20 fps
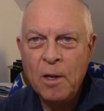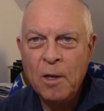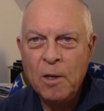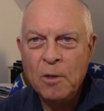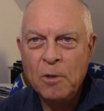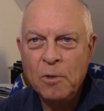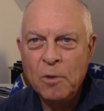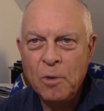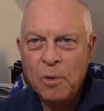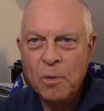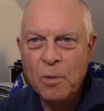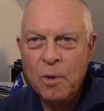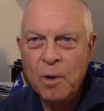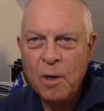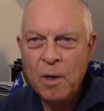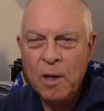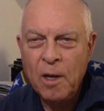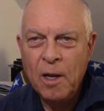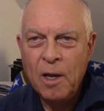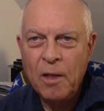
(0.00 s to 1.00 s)
so
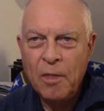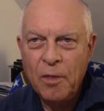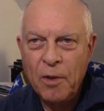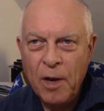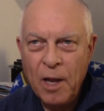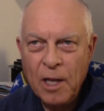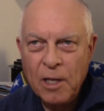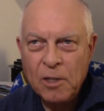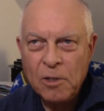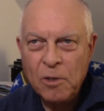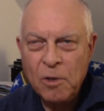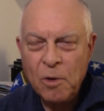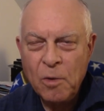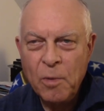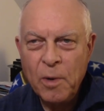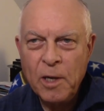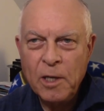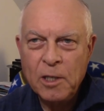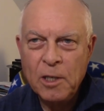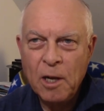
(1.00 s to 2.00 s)
the next two
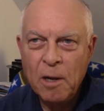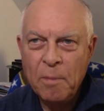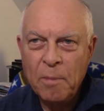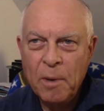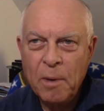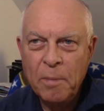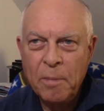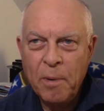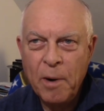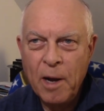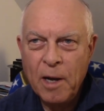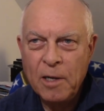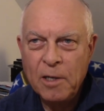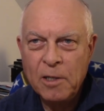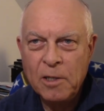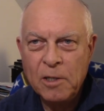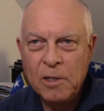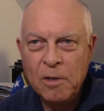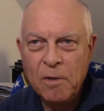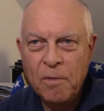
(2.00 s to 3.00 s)
weeks I'll be
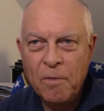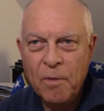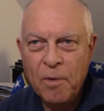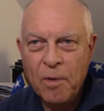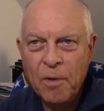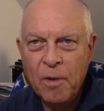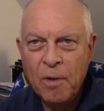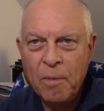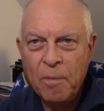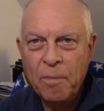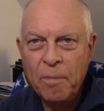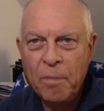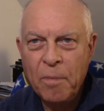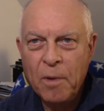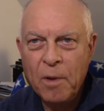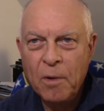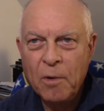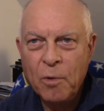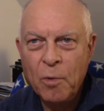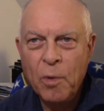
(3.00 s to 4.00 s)
practicing for the
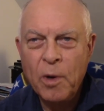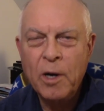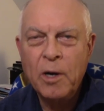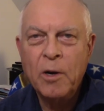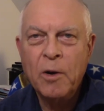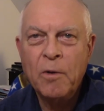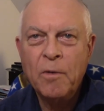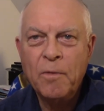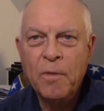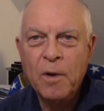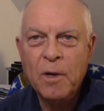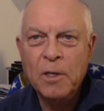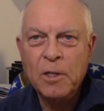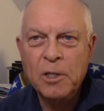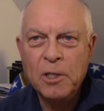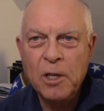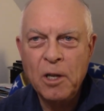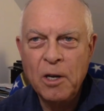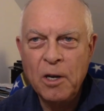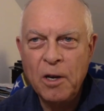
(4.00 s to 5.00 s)
22 Fun
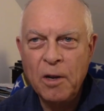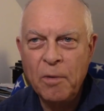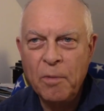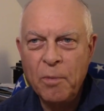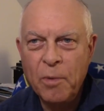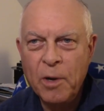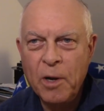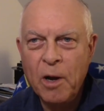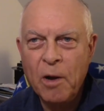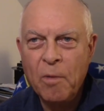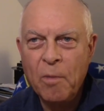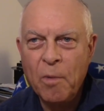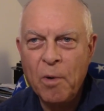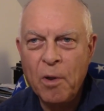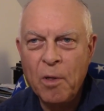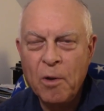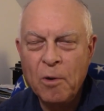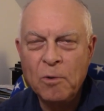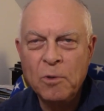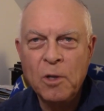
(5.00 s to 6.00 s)
Sunday we got one
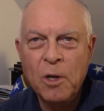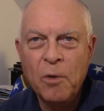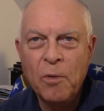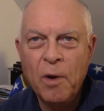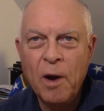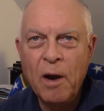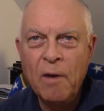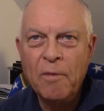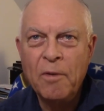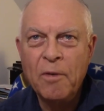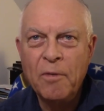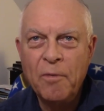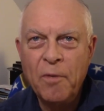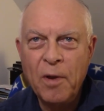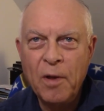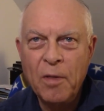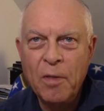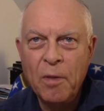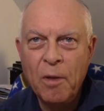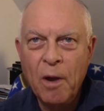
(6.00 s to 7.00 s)
of those on every
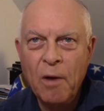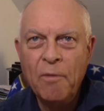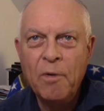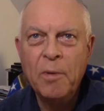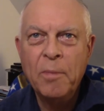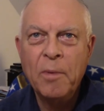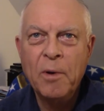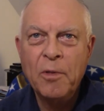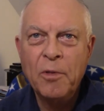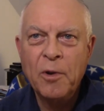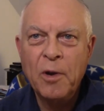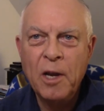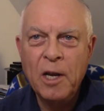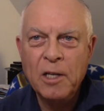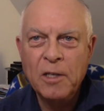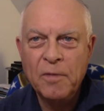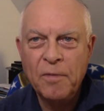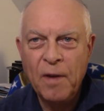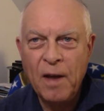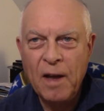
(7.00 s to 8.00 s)
fifth every month it
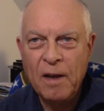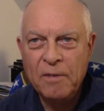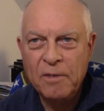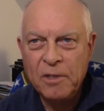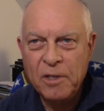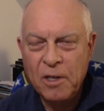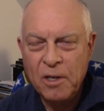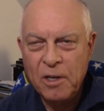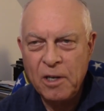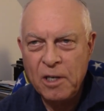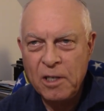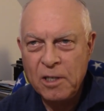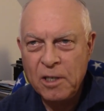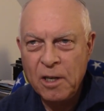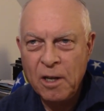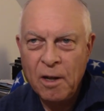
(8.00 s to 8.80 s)
has five Sundays